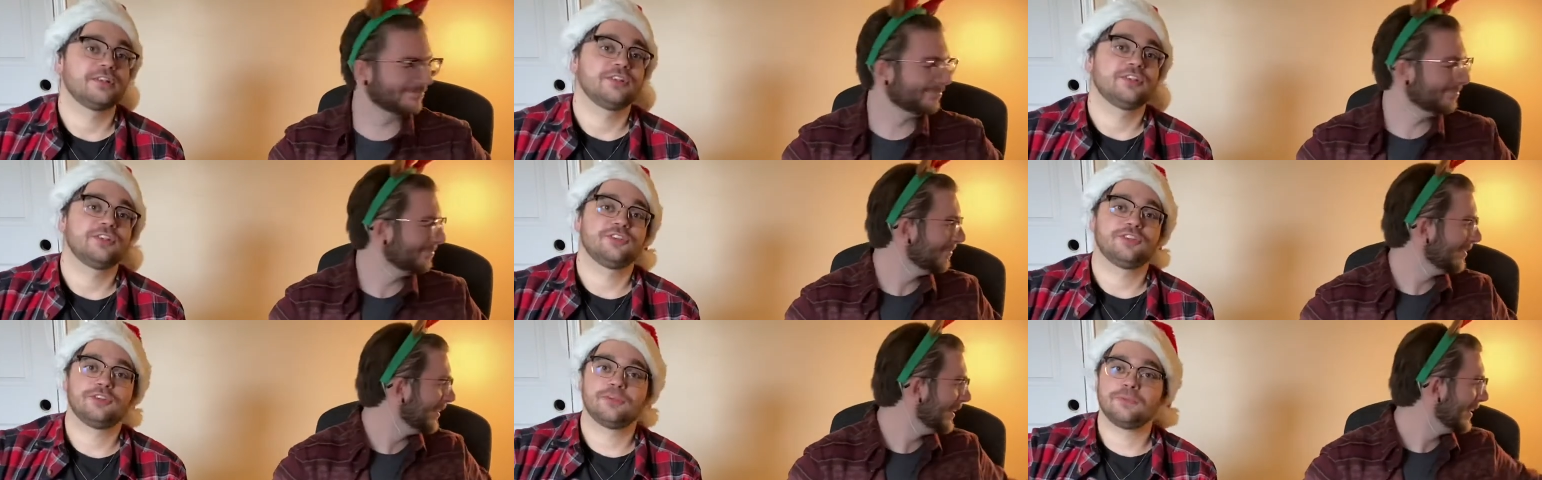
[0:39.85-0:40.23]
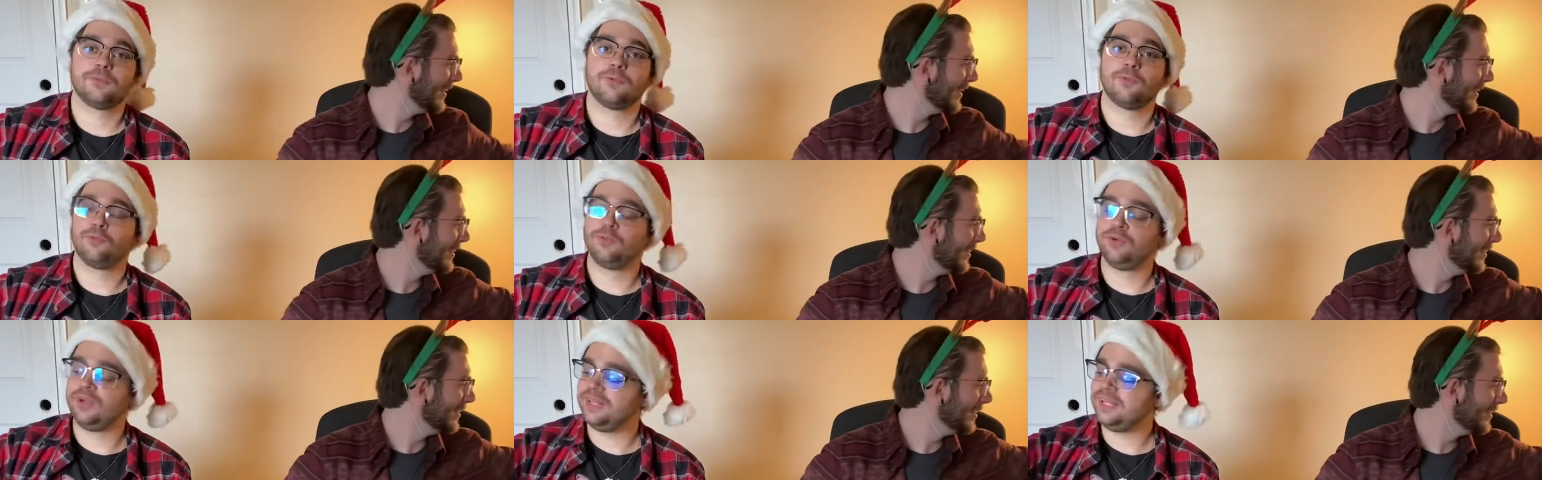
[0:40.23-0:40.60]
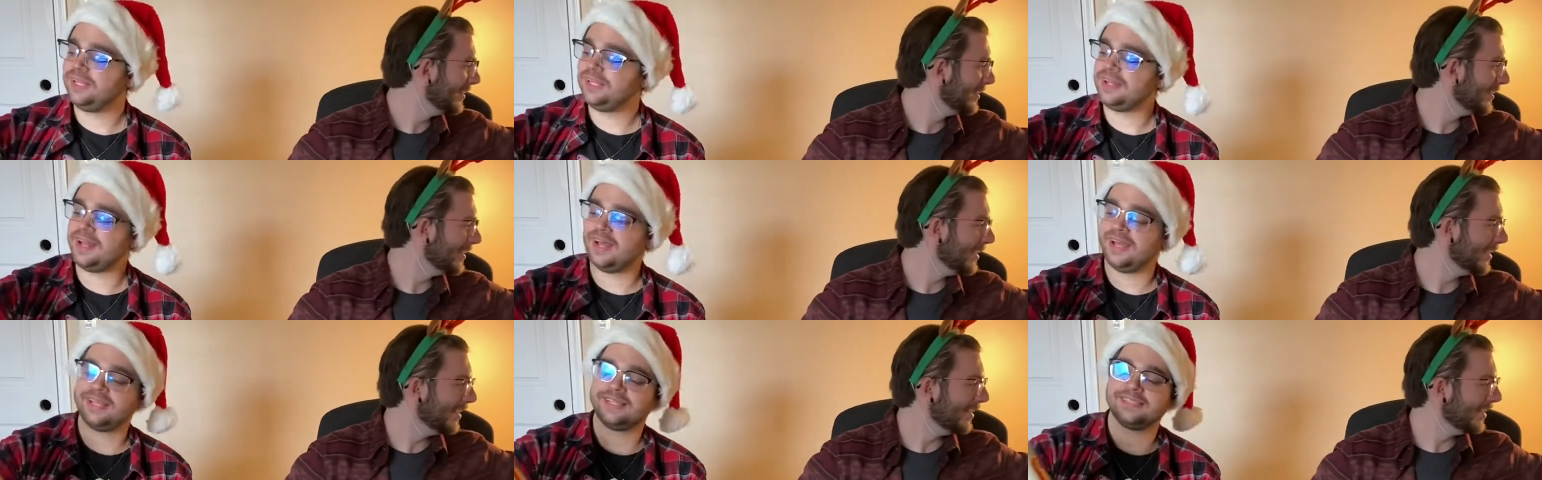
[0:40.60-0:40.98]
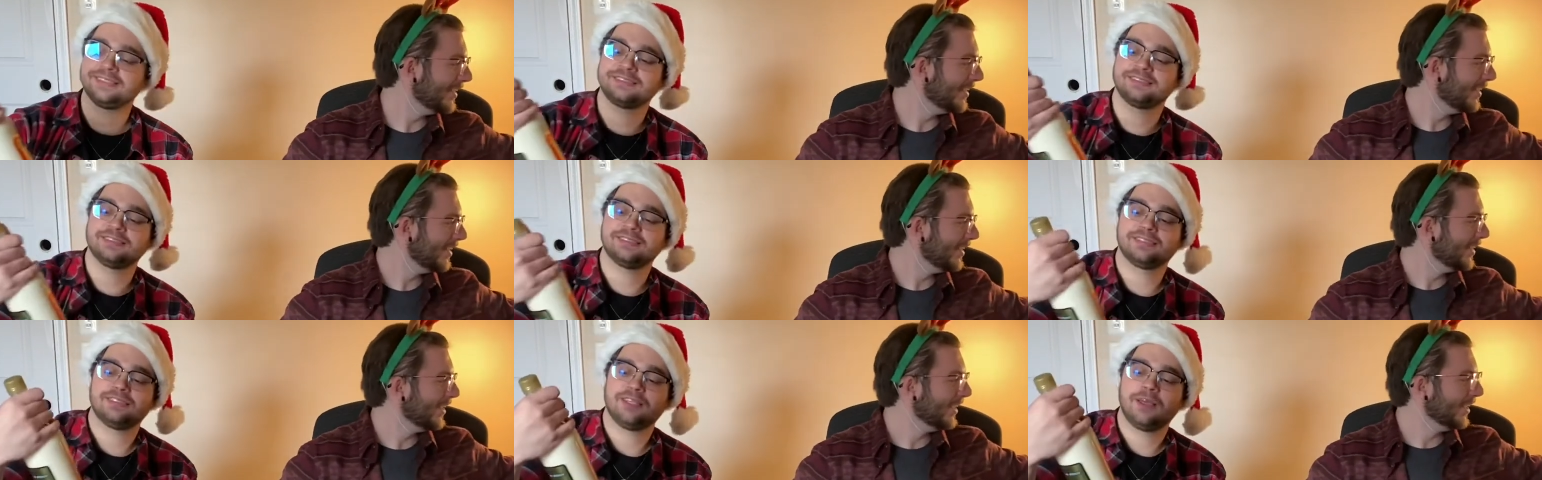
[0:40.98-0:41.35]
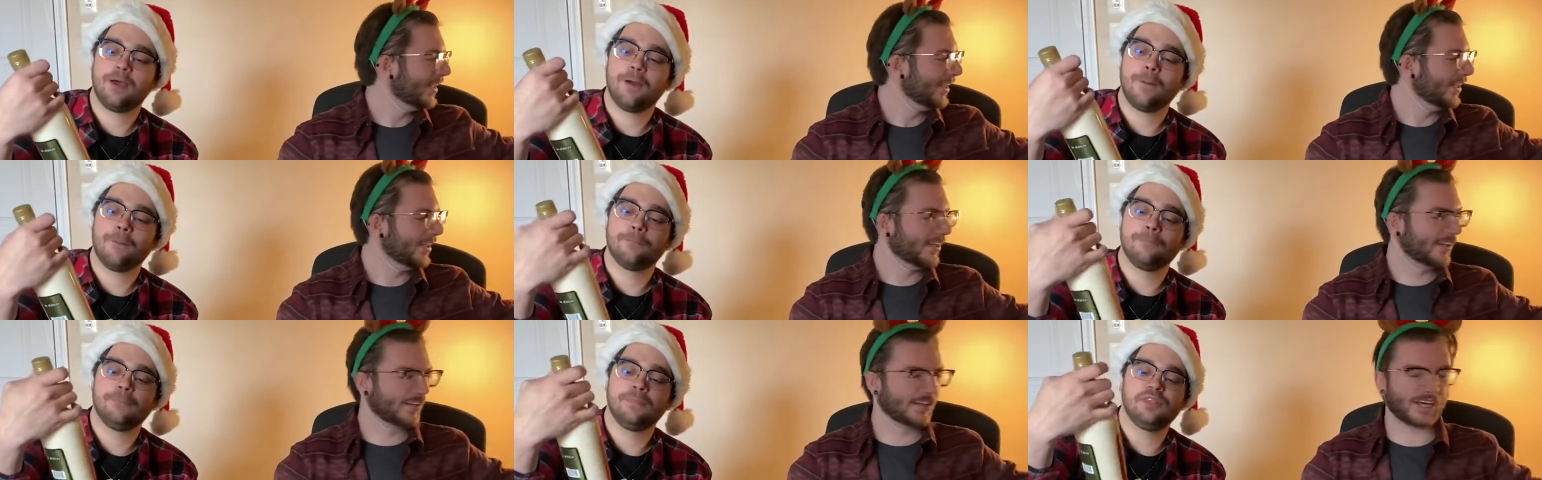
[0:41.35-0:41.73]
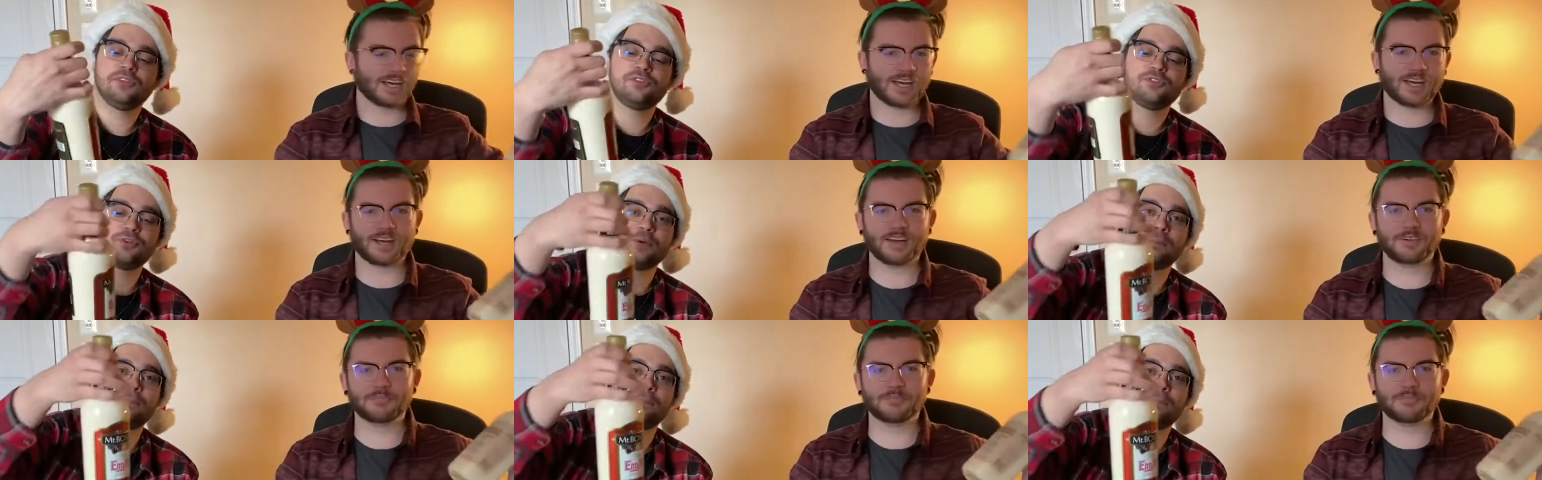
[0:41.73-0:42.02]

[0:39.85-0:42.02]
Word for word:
Speaker 1: some really nice Mr. Uh,